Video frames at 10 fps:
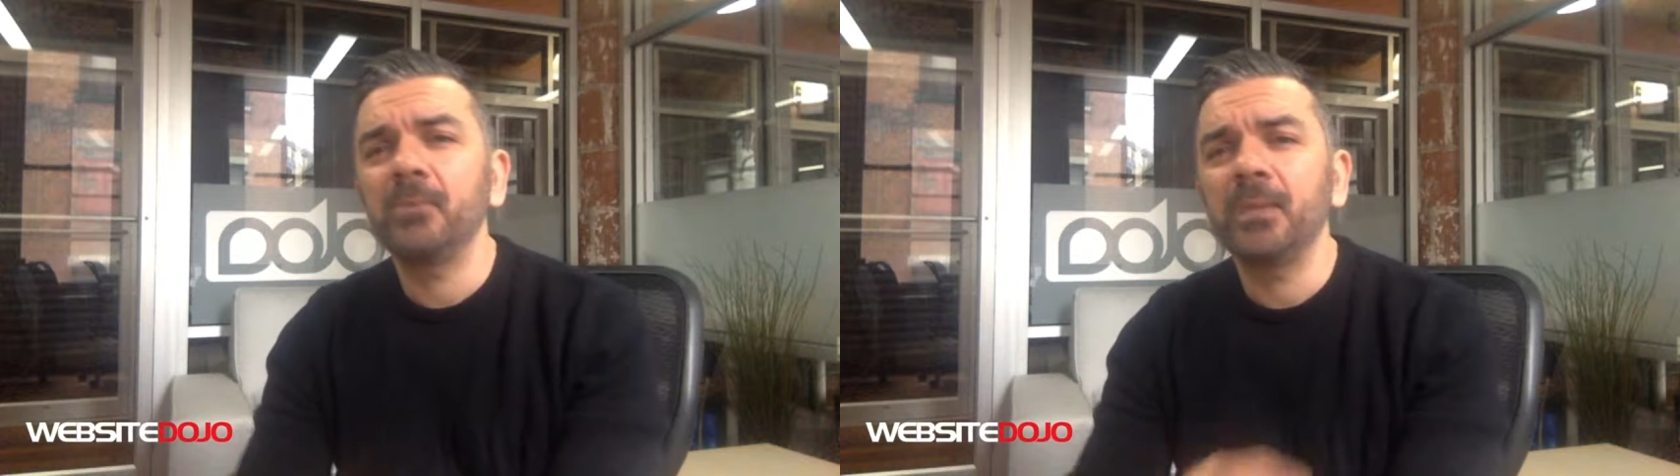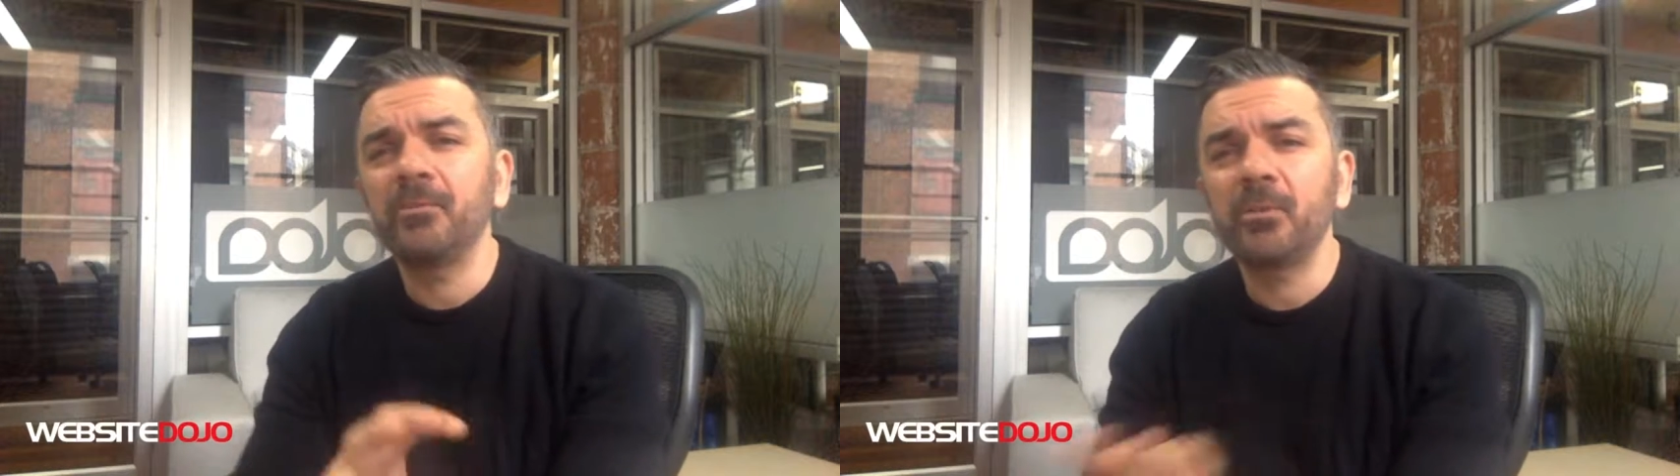
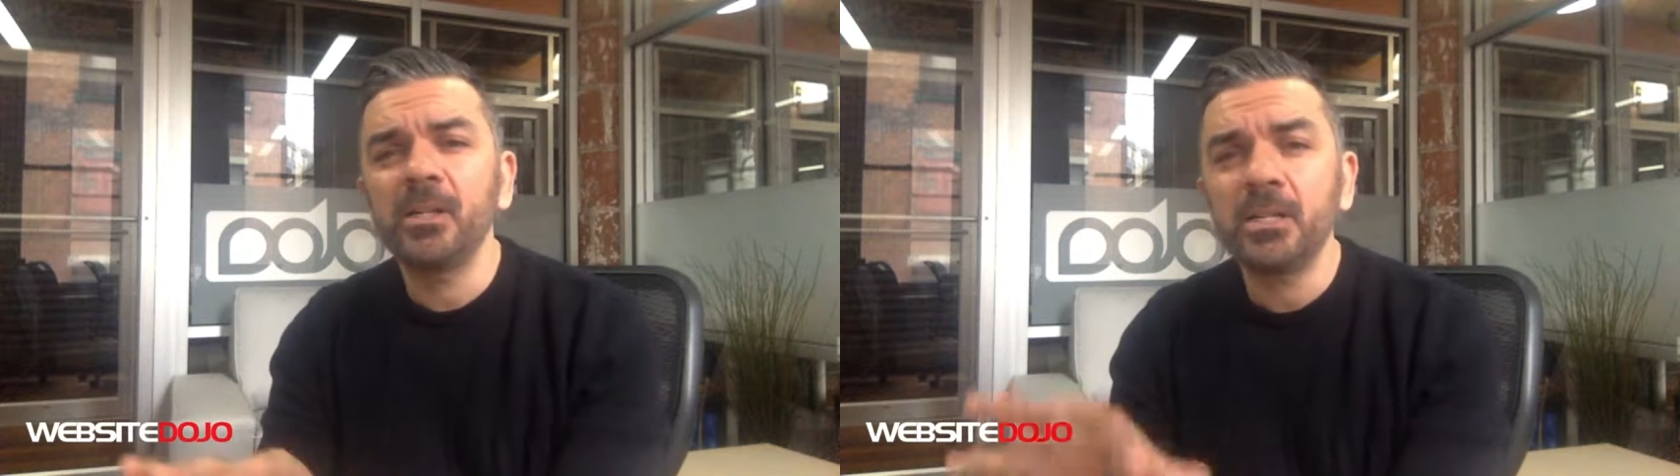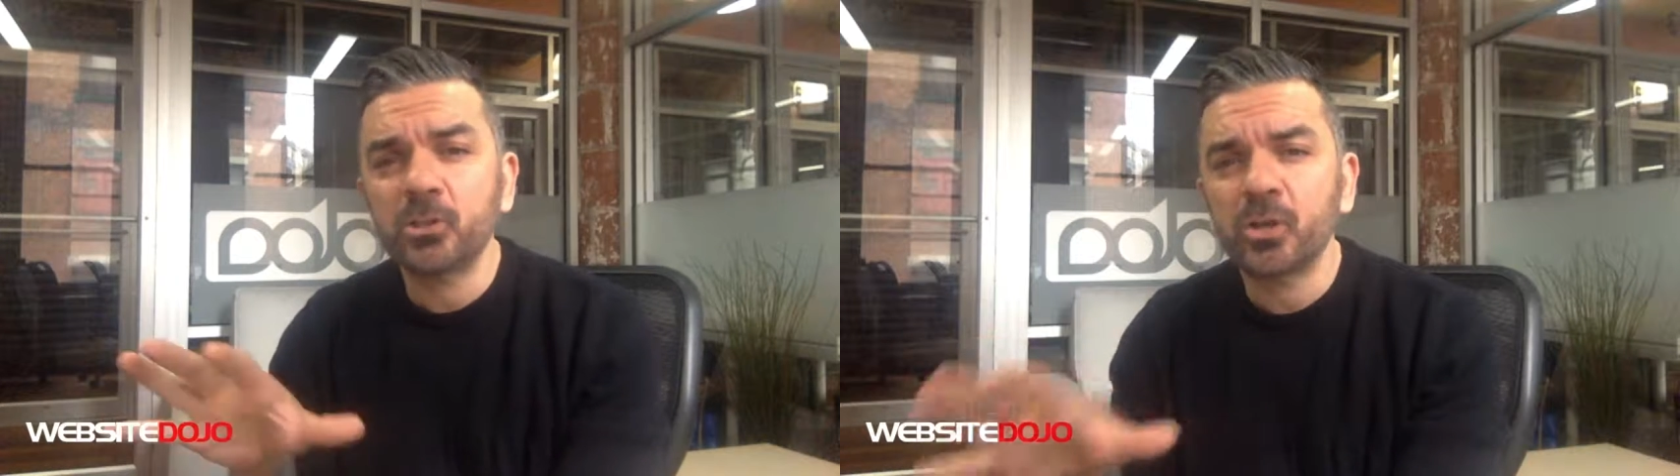we have
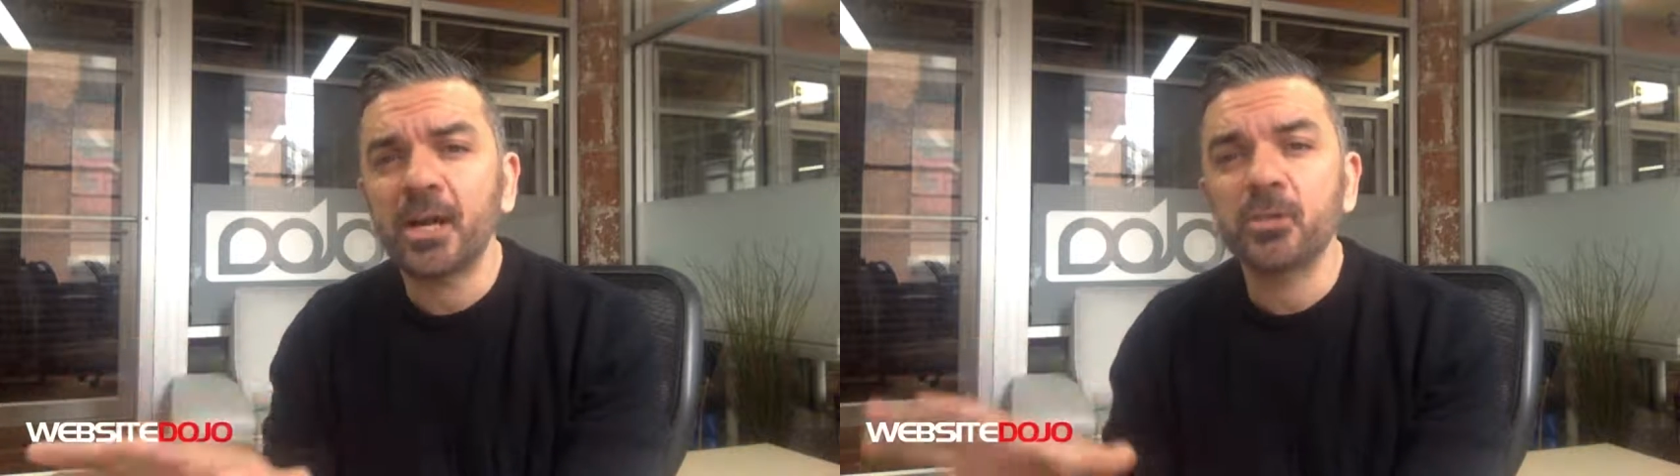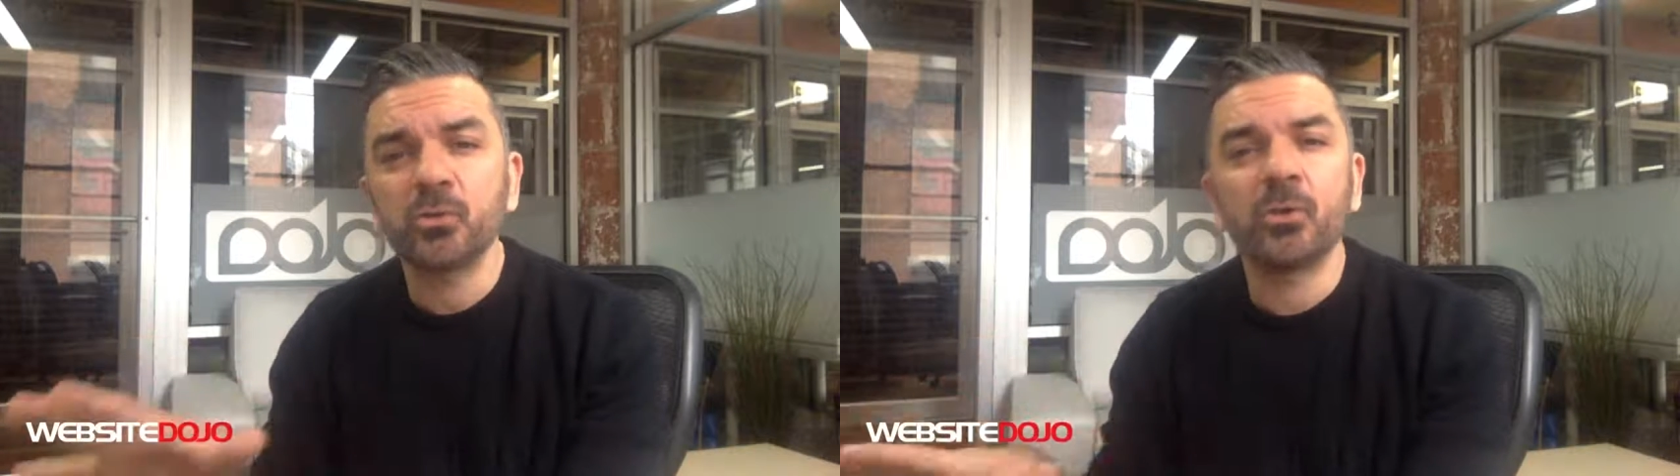really
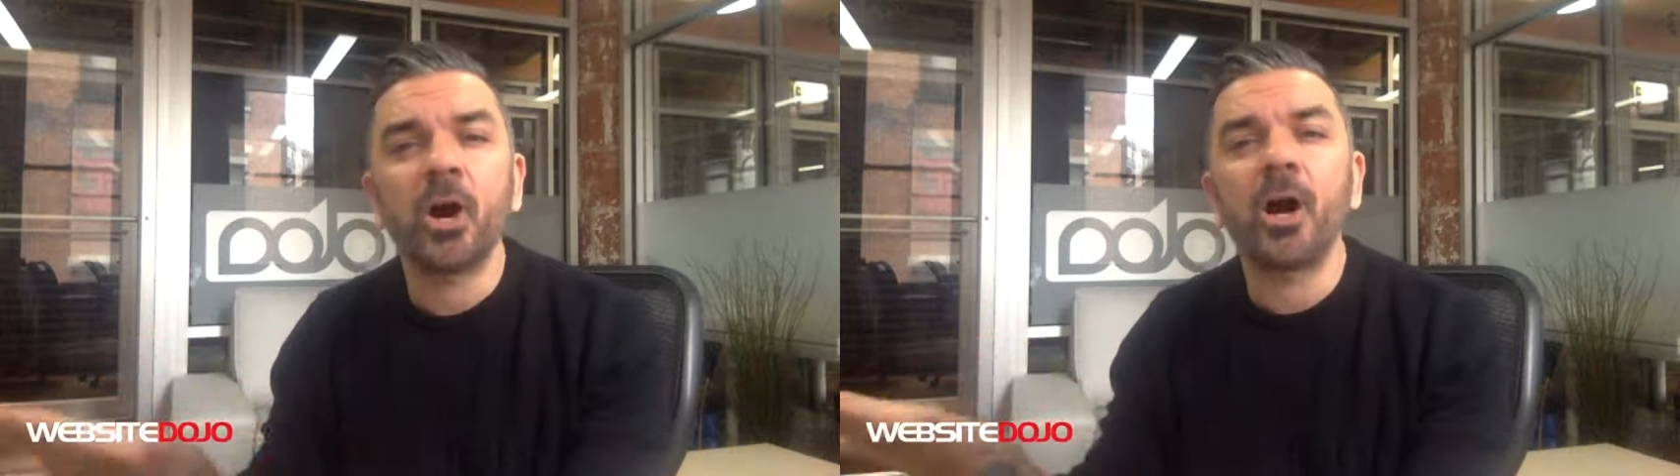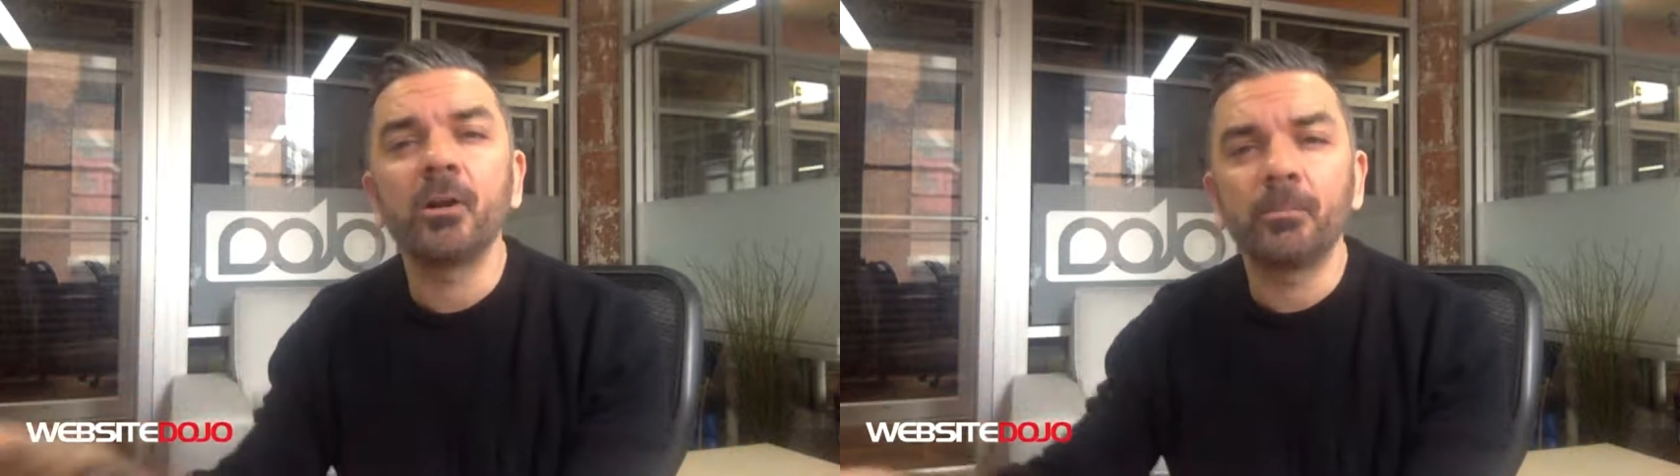tried to
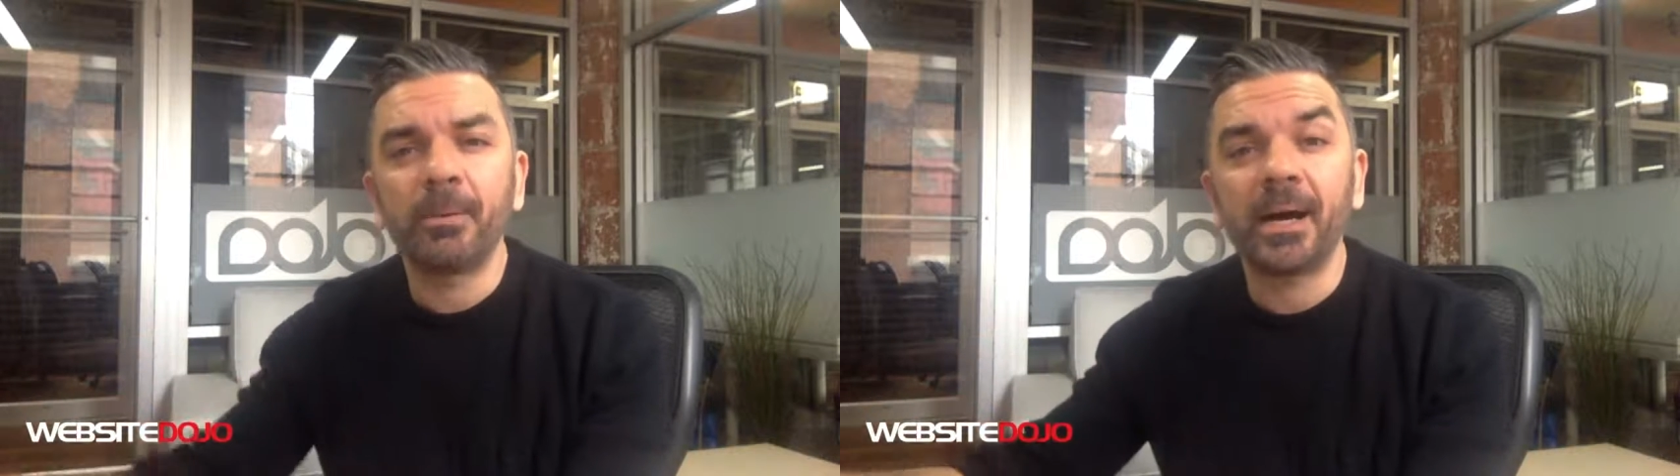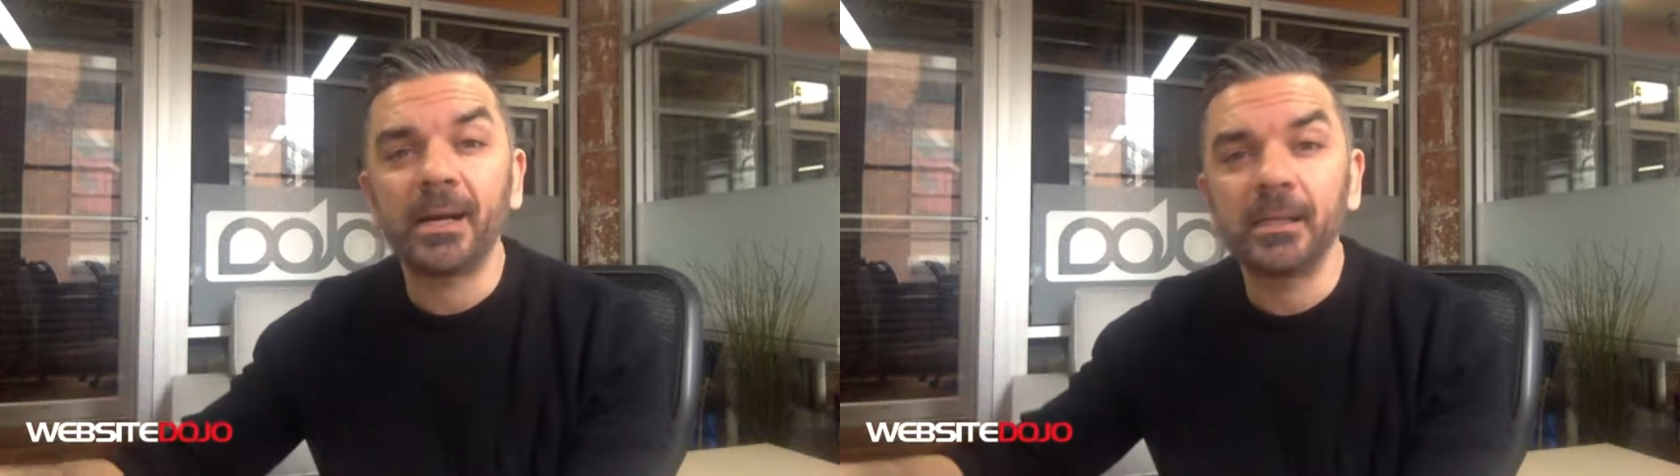
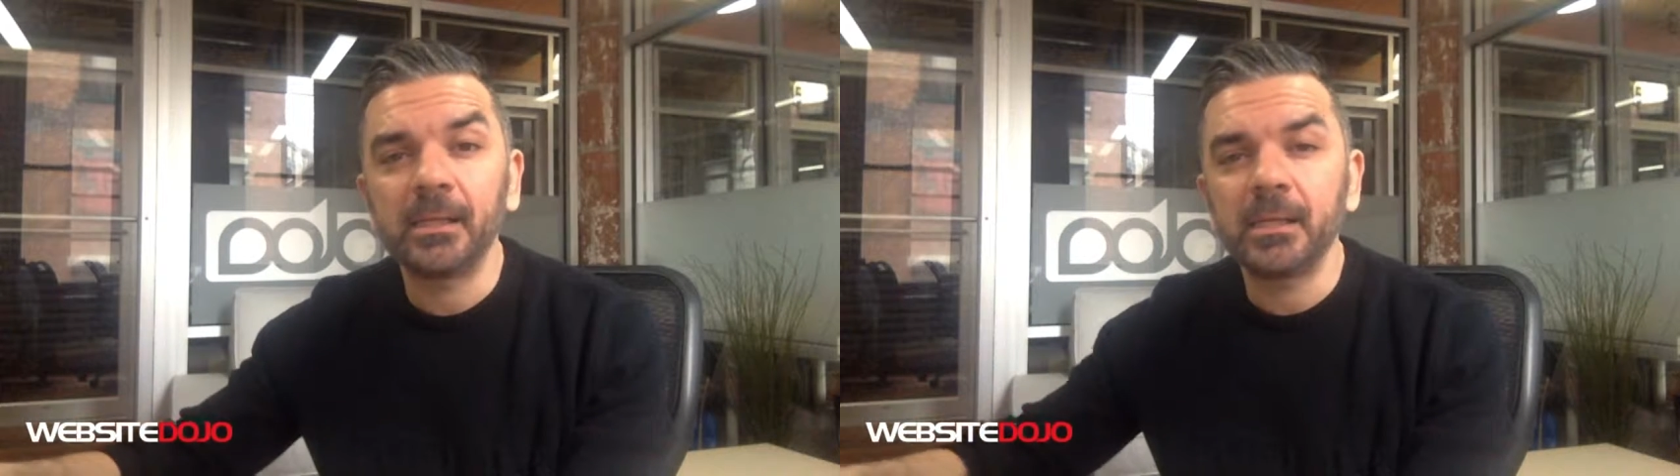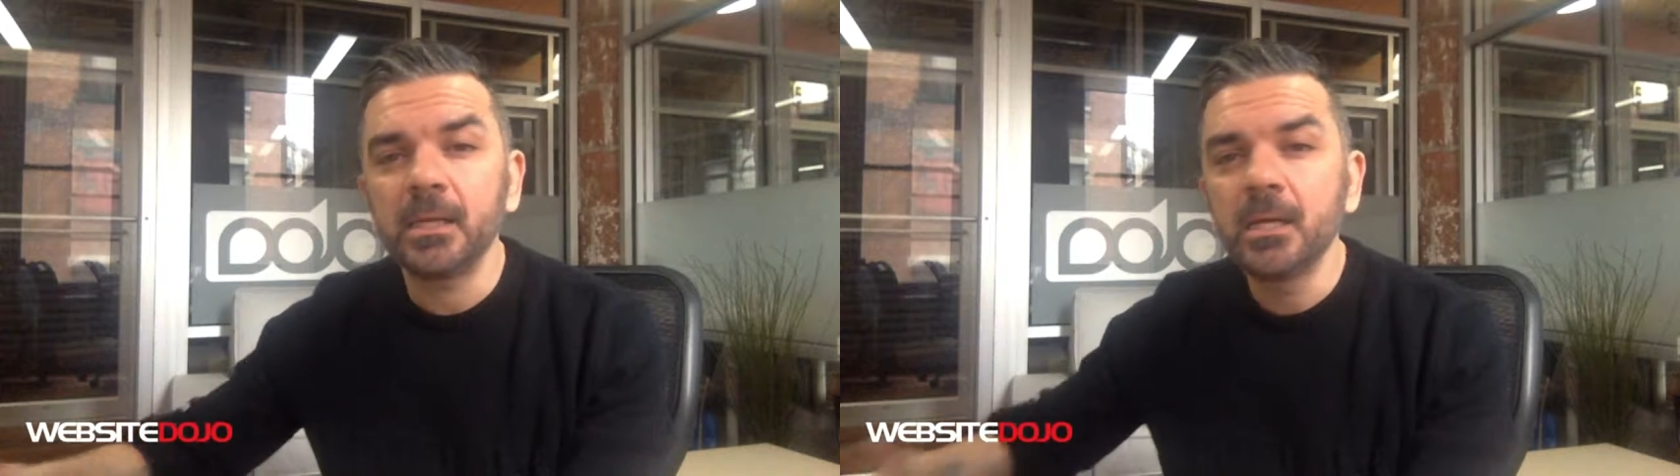
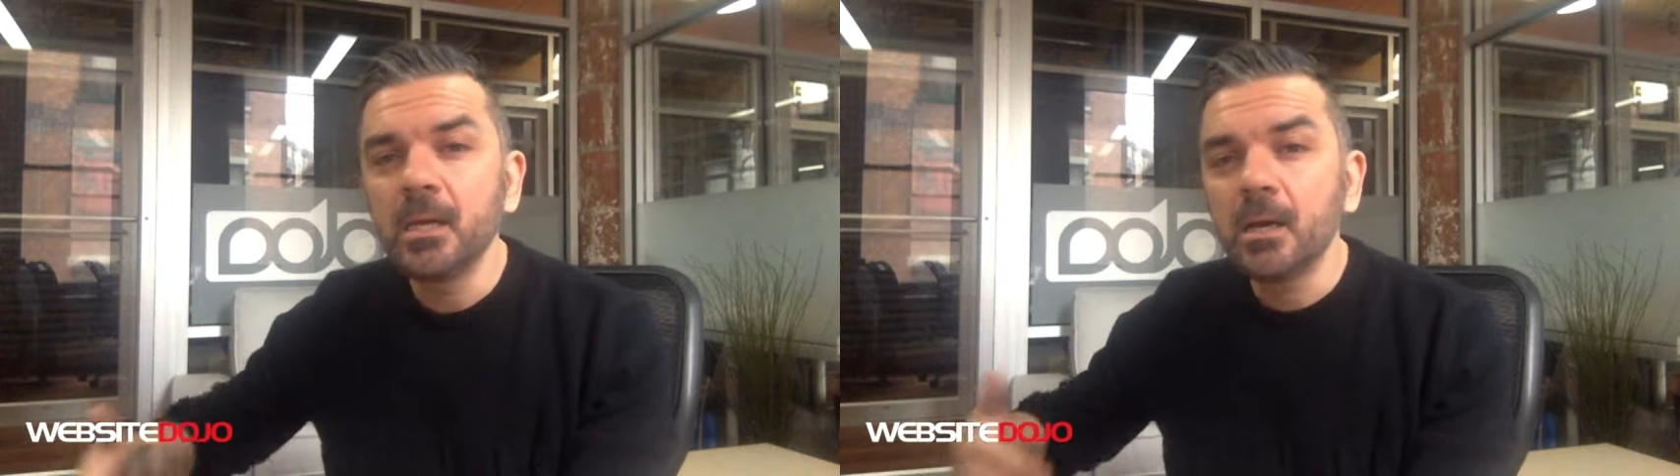autopilot